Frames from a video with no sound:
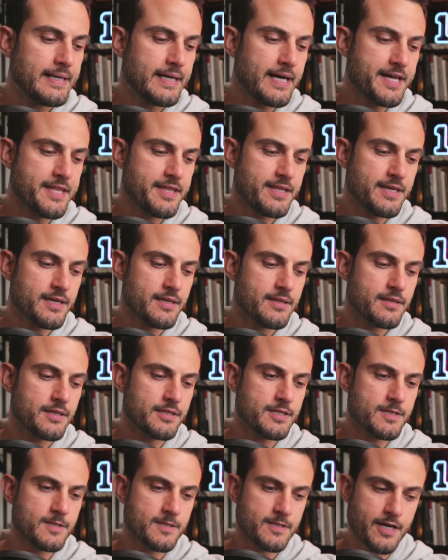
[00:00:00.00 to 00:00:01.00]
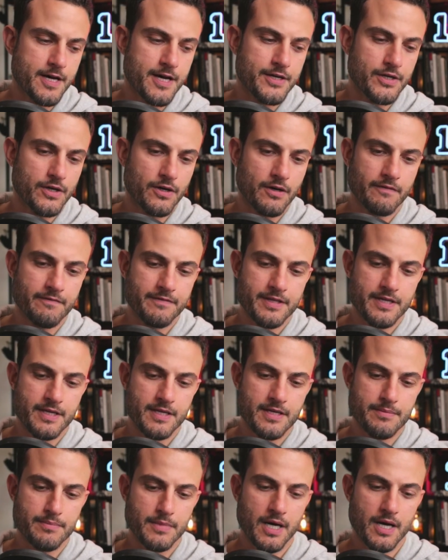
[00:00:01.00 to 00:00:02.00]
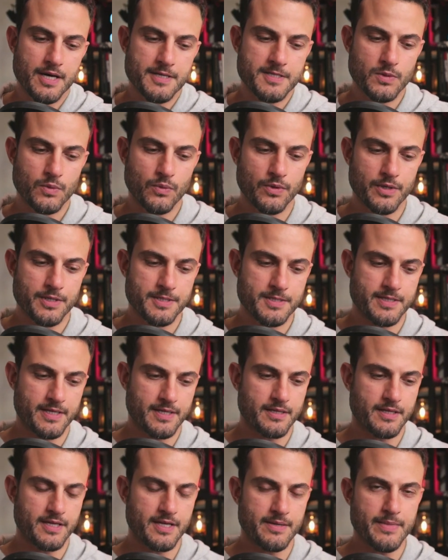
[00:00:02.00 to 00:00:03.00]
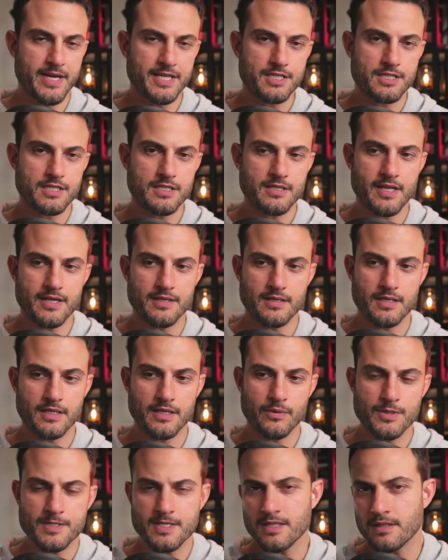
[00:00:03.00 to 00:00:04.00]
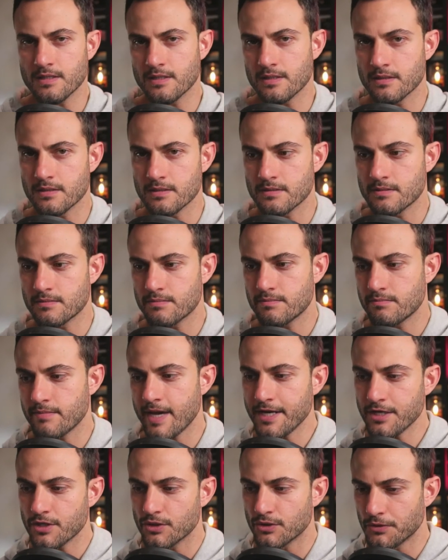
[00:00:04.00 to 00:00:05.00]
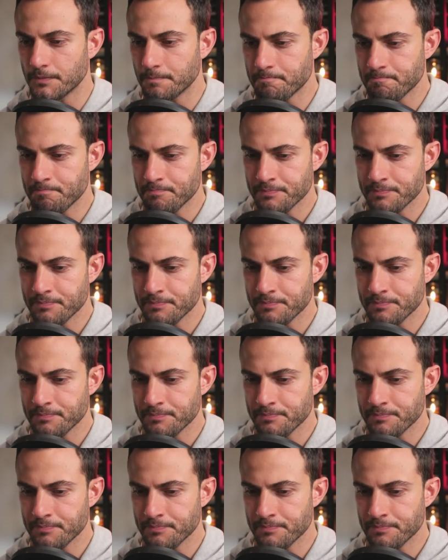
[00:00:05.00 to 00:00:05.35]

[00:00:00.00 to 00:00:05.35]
I think the design of the mask was, and he mentioned that it was in the manual,